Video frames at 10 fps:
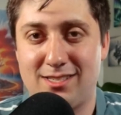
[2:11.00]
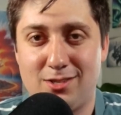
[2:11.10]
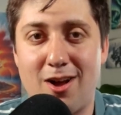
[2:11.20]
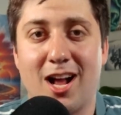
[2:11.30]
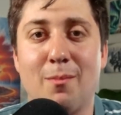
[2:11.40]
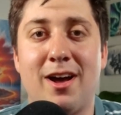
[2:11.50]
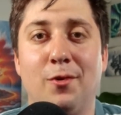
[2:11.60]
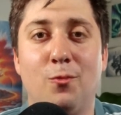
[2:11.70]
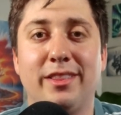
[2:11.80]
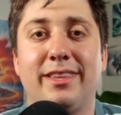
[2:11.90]
talk about
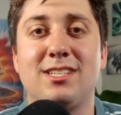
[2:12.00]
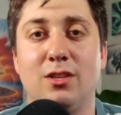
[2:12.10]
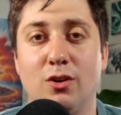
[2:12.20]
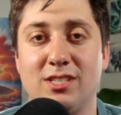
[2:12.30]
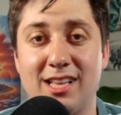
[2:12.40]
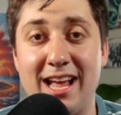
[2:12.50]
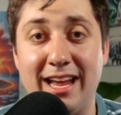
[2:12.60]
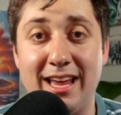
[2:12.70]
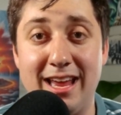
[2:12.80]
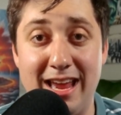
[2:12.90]
what this looks
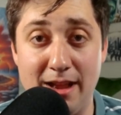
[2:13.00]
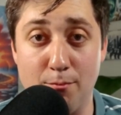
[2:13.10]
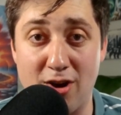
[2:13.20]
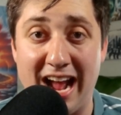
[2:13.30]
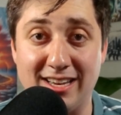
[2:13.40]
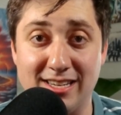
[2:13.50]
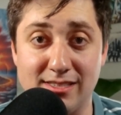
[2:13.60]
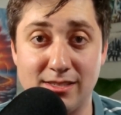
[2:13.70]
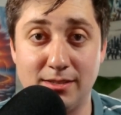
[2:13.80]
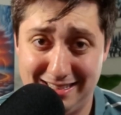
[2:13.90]
like in
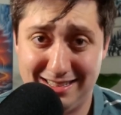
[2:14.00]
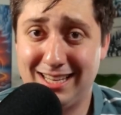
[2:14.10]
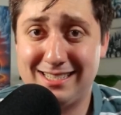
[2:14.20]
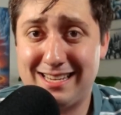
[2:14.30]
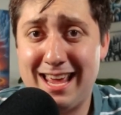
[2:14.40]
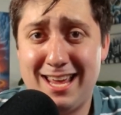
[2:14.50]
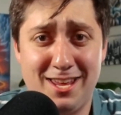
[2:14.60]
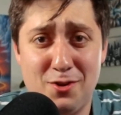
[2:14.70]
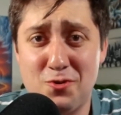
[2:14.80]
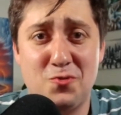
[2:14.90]
practice. Let's say
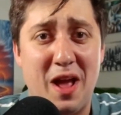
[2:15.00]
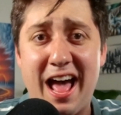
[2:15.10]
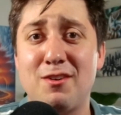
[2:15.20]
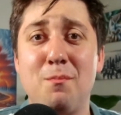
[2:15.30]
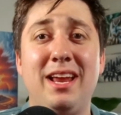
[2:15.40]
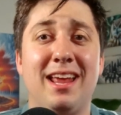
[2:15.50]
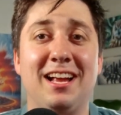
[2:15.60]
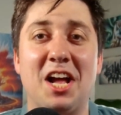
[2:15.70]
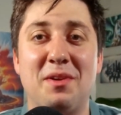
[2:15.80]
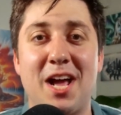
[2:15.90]
you have a meeting
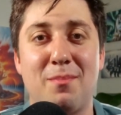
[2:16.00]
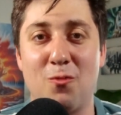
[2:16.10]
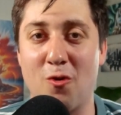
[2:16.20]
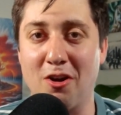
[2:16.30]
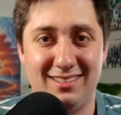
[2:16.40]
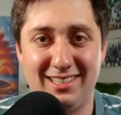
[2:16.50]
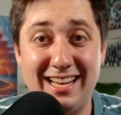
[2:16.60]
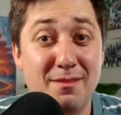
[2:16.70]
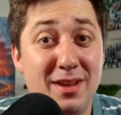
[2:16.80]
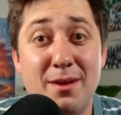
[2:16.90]
coming up at work. It
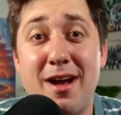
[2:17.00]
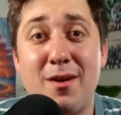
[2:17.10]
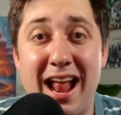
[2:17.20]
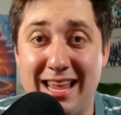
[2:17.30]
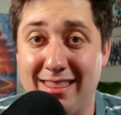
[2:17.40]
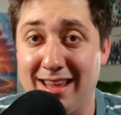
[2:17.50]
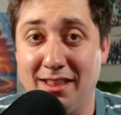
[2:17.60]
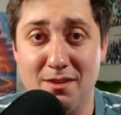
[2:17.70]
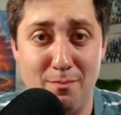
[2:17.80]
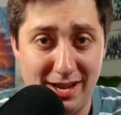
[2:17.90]
can be about anything.
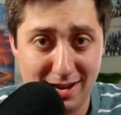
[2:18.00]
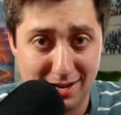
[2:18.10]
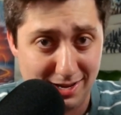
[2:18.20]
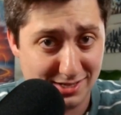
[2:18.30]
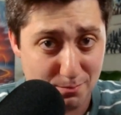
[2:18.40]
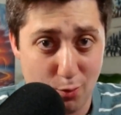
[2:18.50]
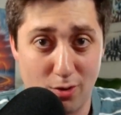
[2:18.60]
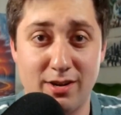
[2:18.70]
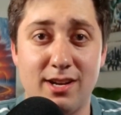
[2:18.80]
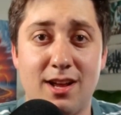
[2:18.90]
The meeting is
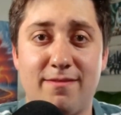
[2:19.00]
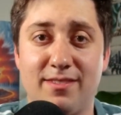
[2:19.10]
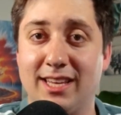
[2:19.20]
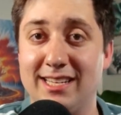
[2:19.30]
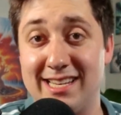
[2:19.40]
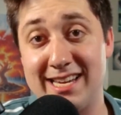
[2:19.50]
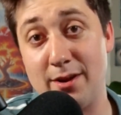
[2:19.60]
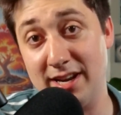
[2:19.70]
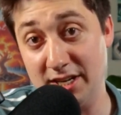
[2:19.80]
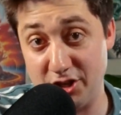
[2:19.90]
important enough that they send out
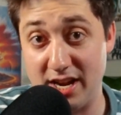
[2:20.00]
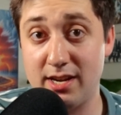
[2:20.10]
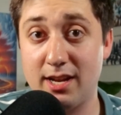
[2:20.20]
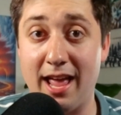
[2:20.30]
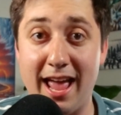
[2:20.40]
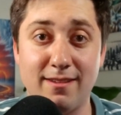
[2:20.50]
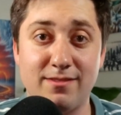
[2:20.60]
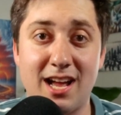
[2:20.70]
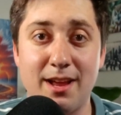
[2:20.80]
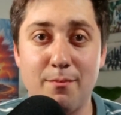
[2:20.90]
an agenda ahead of
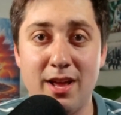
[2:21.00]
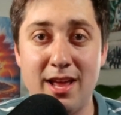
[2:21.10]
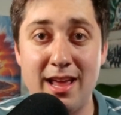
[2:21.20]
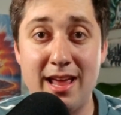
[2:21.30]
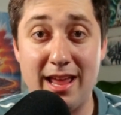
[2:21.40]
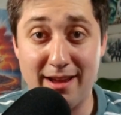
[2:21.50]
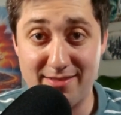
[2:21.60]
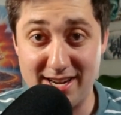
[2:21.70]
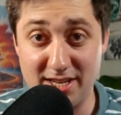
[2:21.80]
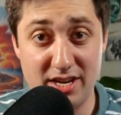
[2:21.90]
time. If
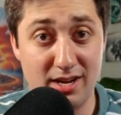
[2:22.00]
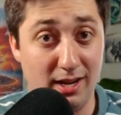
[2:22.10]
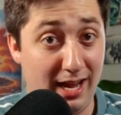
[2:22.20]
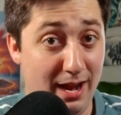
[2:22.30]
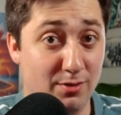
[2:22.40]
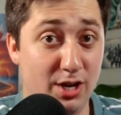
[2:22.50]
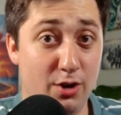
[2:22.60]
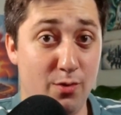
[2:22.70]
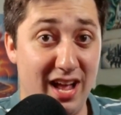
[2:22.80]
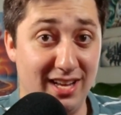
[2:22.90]
that agenda came to
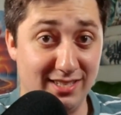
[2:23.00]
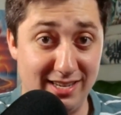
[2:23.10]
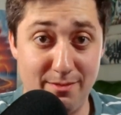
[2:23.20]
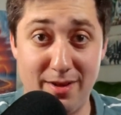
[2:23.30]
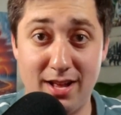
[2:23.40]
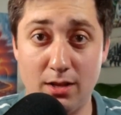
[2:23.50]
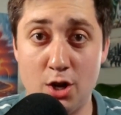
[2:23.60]
you as an email,